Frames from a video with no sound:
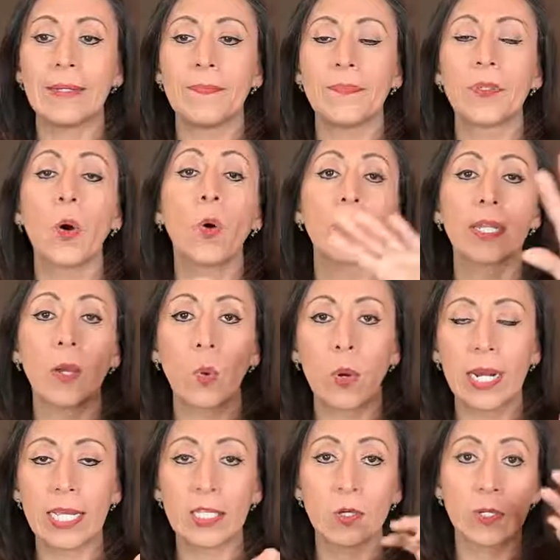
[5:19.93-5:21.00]
all the
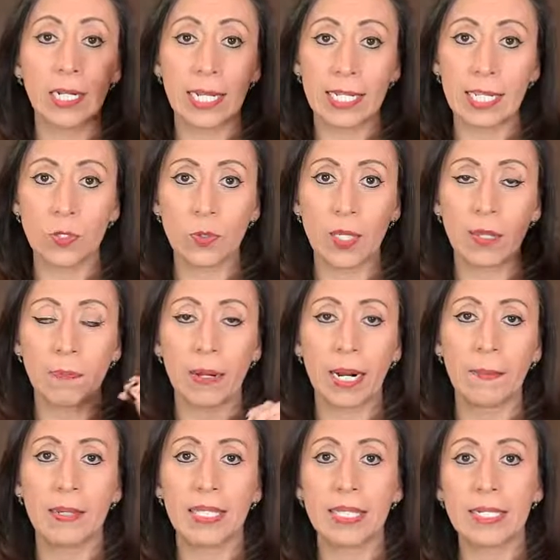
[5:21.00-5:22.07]
queries connected to that
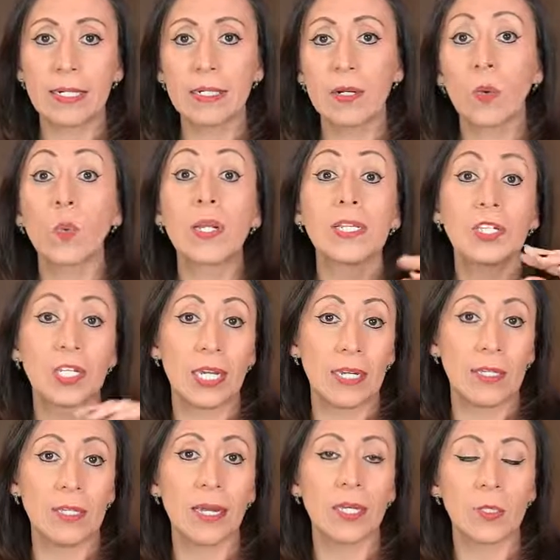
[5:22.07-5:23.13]
parameter will
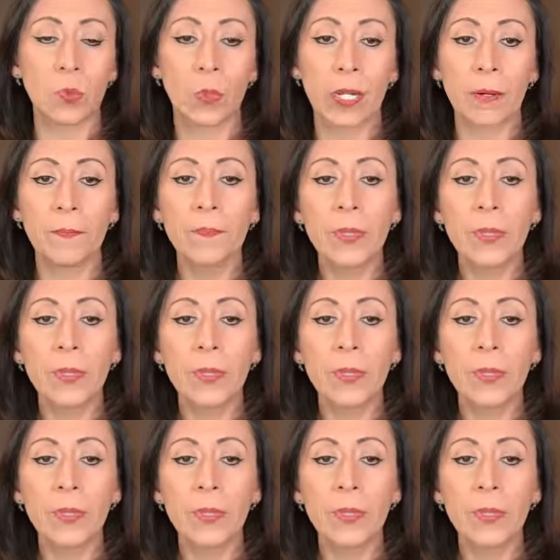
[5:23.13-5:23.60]
change as well.